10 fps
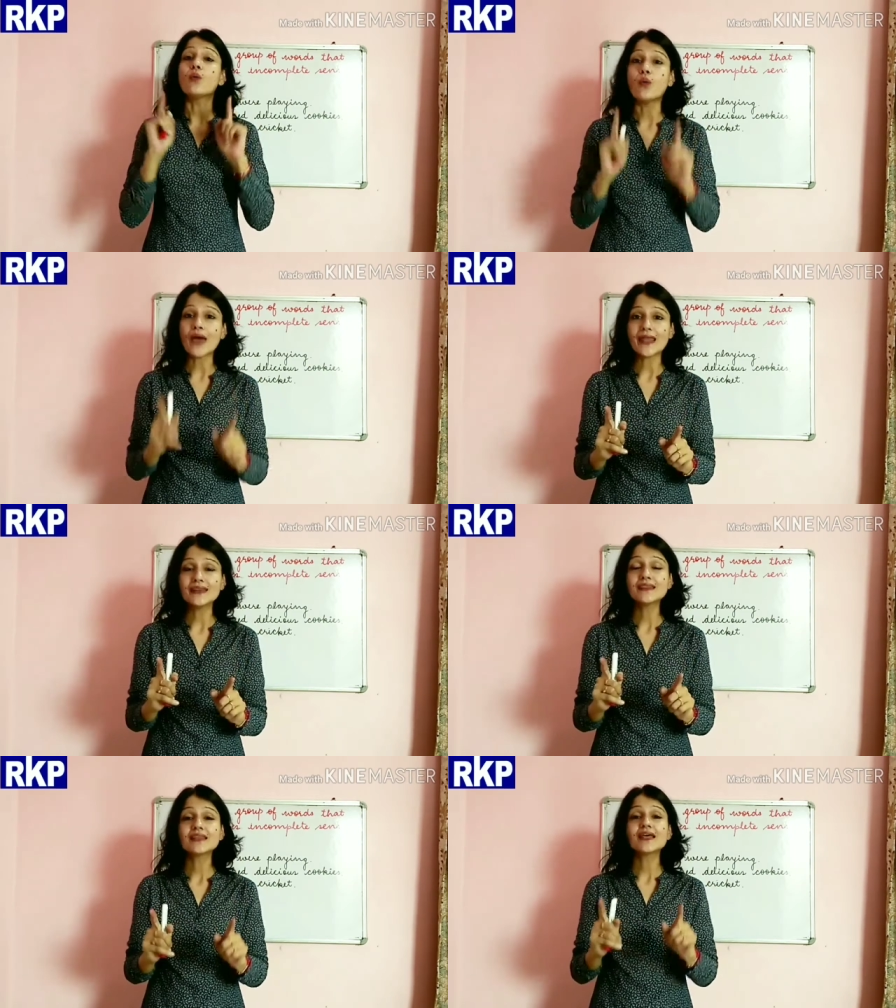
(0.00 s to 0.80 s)

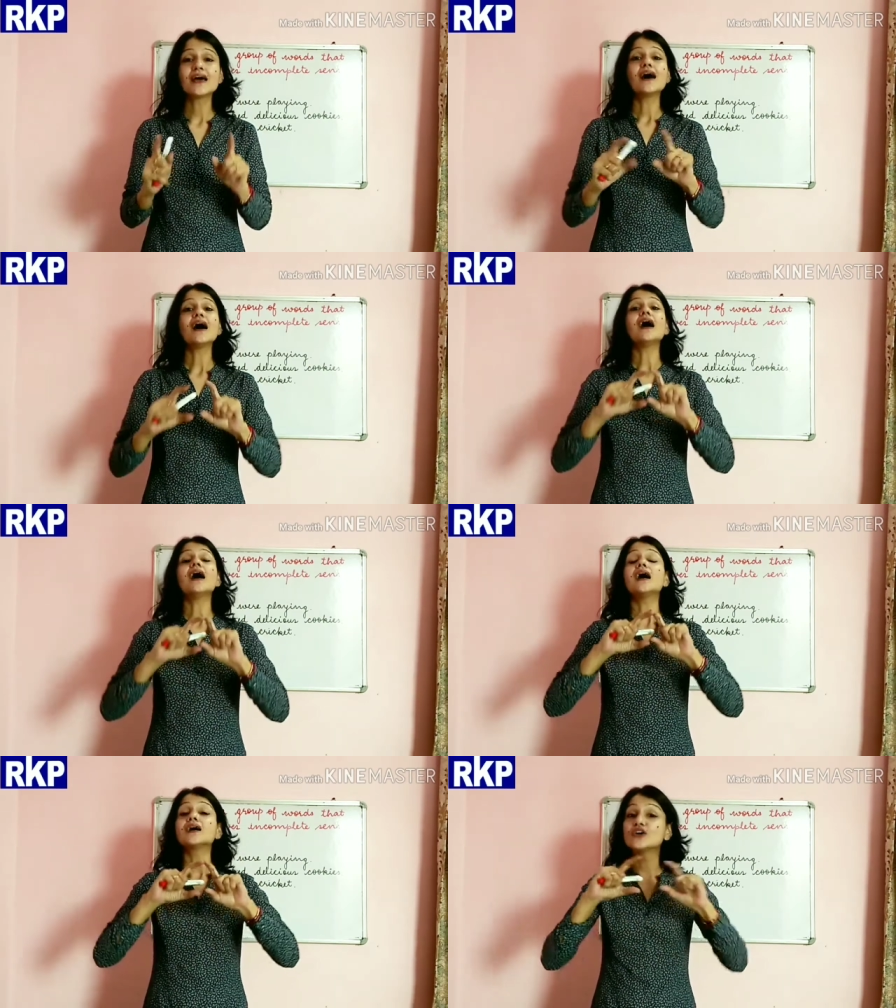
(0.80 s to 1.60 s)
when
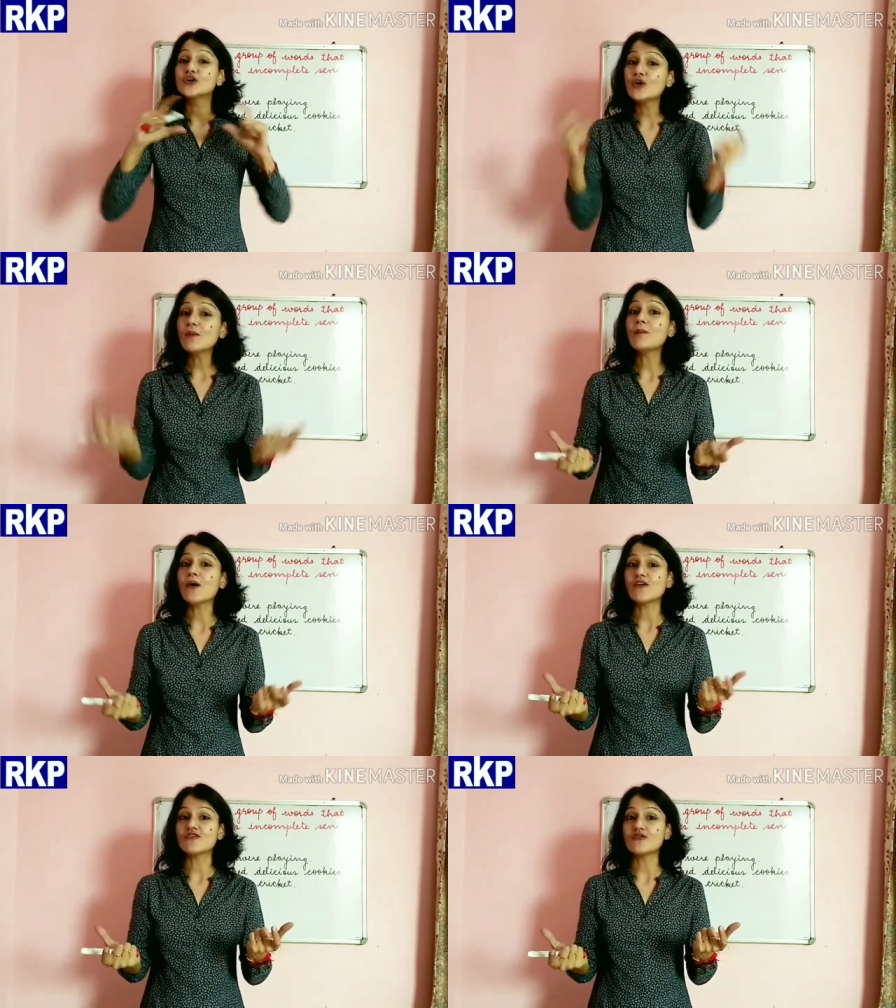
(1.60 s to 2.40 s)
a group
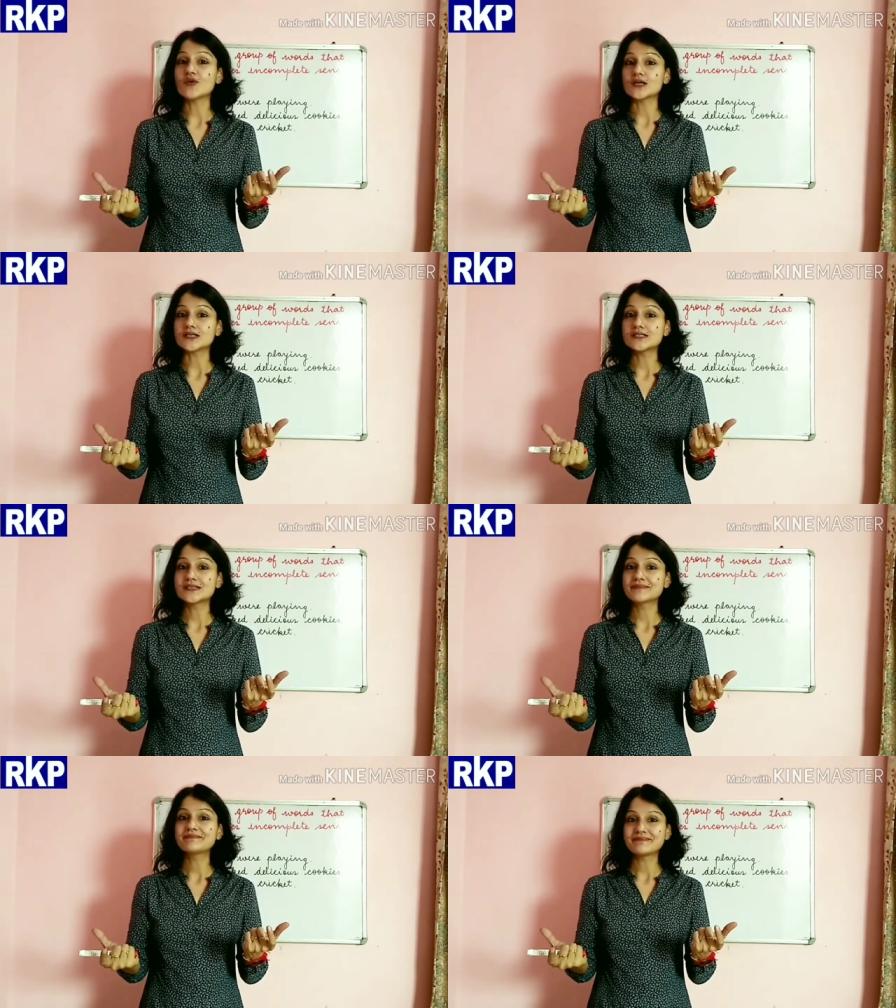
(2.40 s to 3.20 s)
of words,